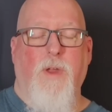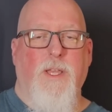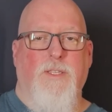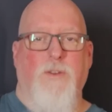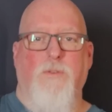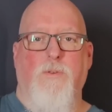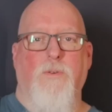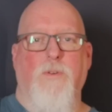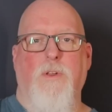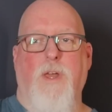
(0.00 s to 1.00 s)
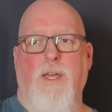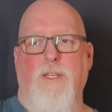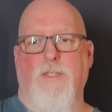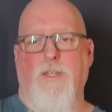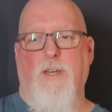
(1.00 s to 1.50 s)
Right. So Google
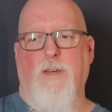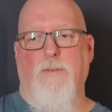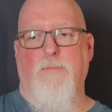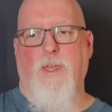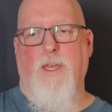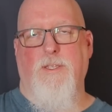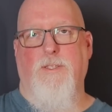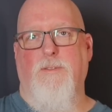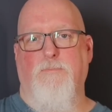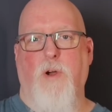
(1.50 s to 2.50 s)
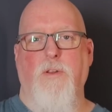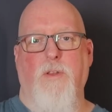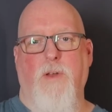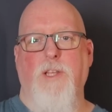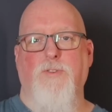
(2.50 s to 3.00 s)
has uh, as part of
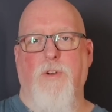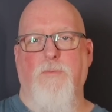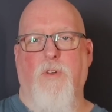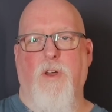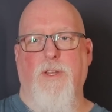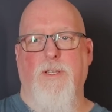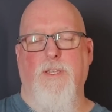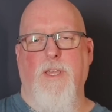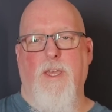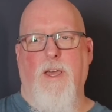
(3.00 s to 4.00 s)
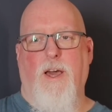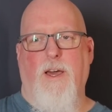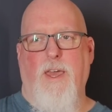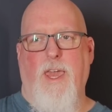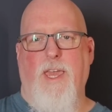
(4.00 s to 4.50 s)
their Android product,
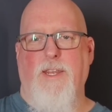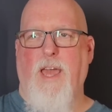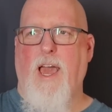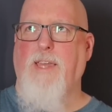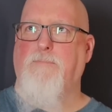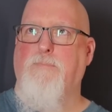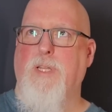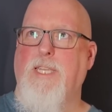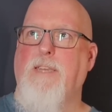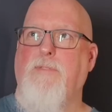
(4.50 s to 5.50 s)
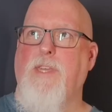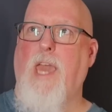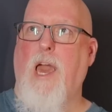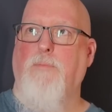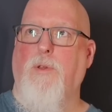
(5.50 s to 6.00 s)
uh, and I believe the
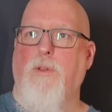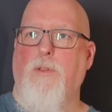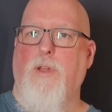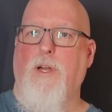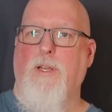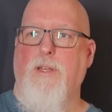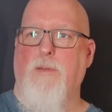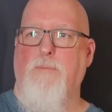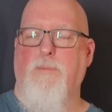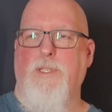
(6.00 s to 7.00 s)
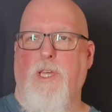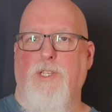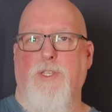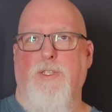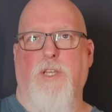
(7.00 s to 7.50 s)
Apple uh,
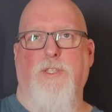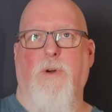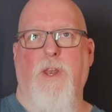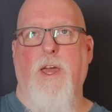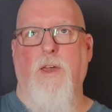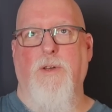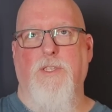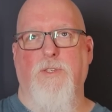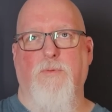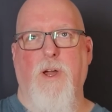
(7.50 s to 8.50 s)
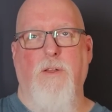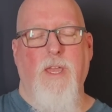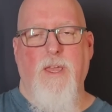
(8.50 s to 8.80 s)
implementation is also on iOS as well.